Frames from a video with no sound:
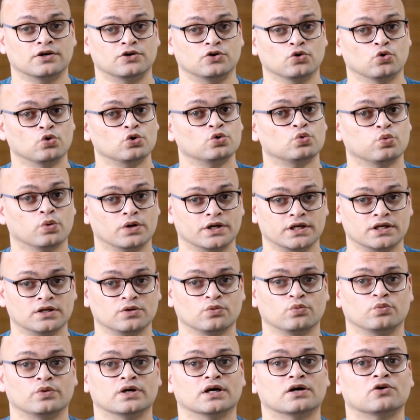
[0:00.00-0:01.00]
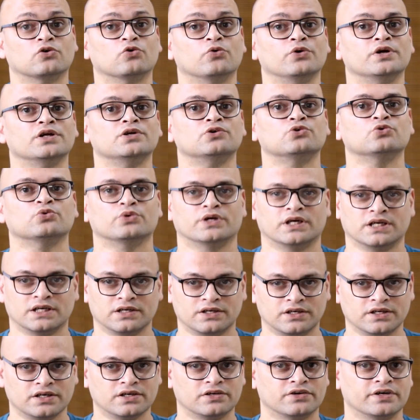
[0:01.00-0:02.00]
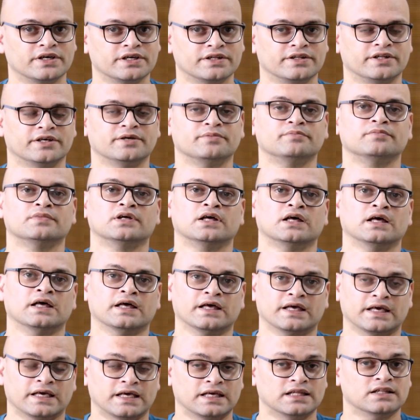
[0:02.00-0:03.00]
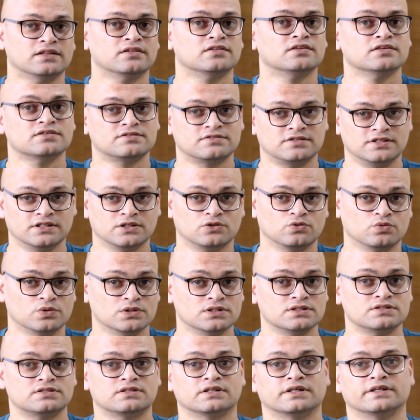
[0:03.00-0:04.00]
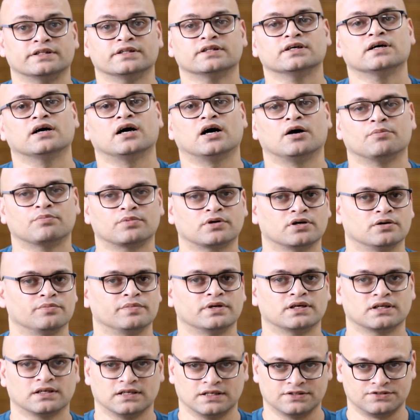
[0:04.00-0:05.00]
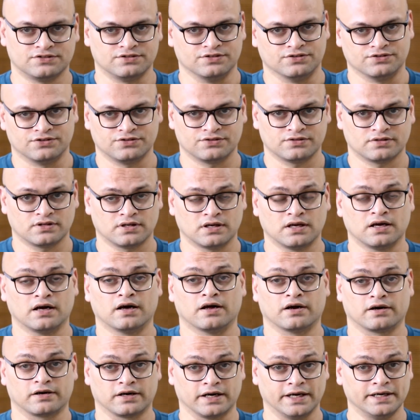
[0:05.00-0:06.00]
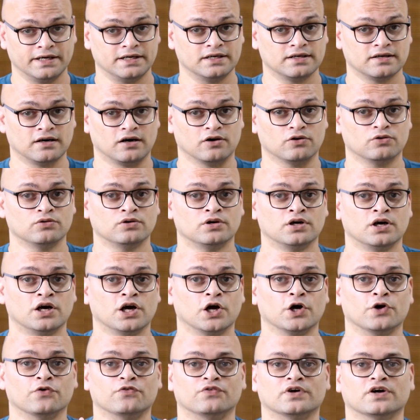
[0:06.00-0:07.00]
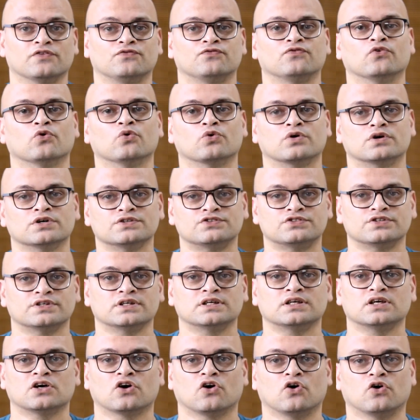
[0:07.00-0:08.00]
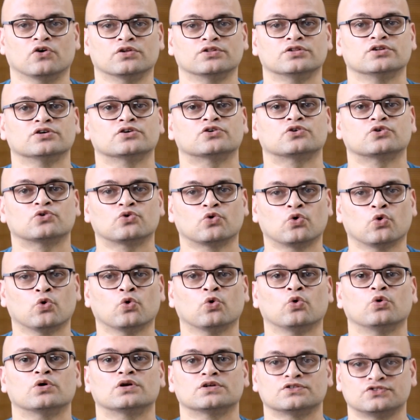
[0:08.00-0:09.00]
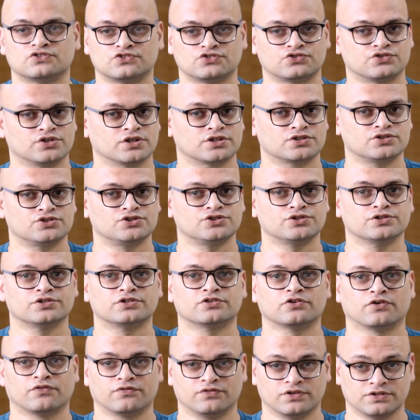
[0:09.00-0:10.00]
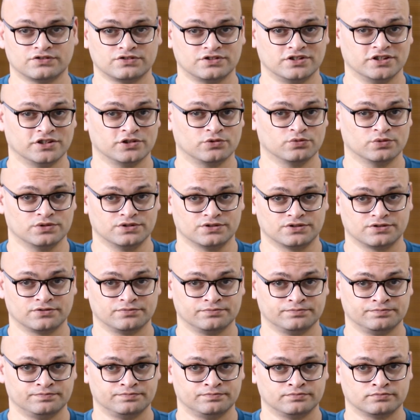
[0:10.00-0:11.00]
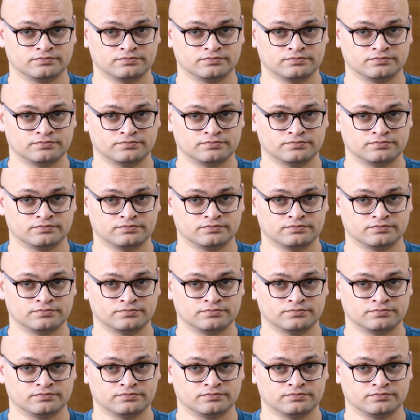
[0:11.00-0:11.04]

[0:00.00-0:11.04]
Don't worry, we are going to integrate them in the sequence in the upcoming lessons. Right now, we are focusing on the core structure of the sequence.